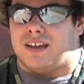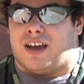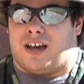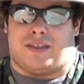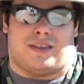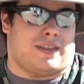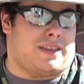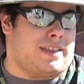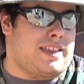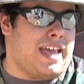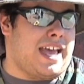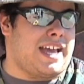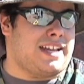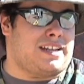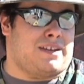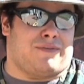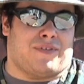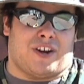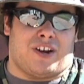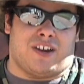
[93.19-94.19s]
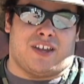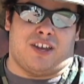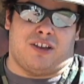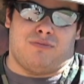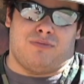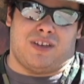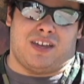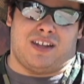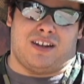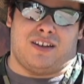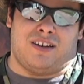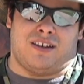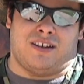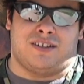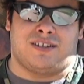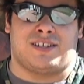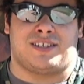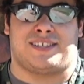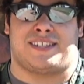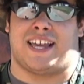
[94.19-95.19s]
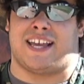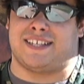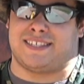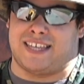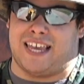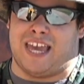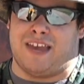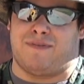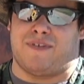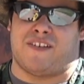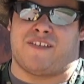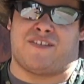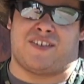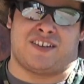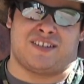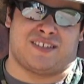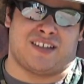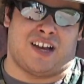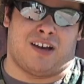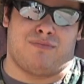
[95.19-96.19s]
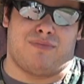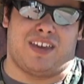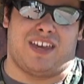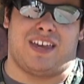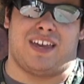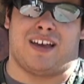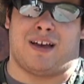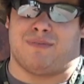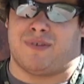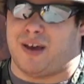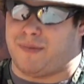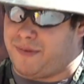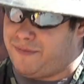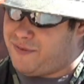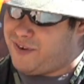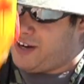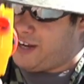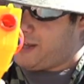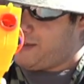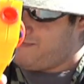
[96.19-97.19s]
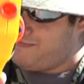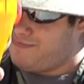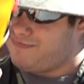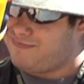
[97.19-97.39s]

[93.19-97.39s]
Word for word: Other than that, if you're a human, stay safe. If you're a zombie, I'm coming for you.